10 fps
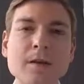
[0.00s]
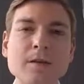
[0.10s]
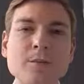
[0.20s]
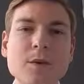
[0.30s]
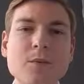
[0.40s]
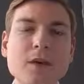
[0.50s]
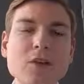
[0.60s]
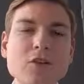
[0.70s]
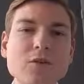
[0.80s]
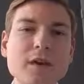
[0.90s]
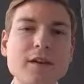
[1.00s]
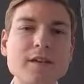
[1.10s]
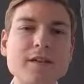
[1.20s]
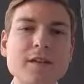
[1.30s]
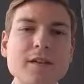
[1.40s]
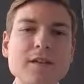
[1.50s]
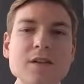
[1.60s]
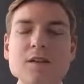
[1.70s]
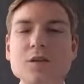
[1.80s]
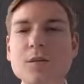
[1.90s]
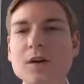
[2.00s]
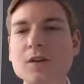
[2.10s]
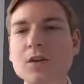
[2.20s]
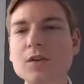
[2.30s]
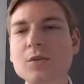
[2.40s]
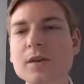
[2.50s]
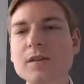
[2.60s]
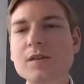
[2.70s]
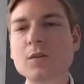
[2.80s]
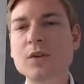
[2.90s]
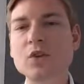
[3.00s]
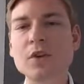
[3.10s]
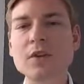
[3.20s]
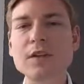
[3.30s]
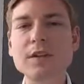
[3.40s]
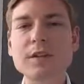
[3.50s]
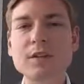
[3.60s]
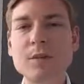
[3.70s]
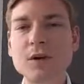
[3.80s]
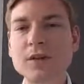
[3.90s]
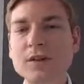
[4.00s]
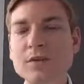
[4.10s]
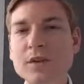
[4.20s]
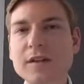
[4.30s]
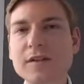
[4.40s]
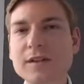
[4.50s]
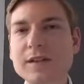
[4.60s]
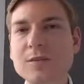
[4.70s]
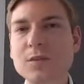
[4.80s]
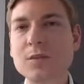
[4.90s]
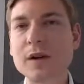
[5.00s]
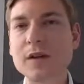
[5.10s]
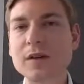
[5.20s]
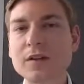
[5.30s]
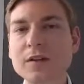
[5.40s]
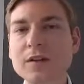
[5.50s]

The preparation phase is also where the documents which are needed in the marketing phase get prepared.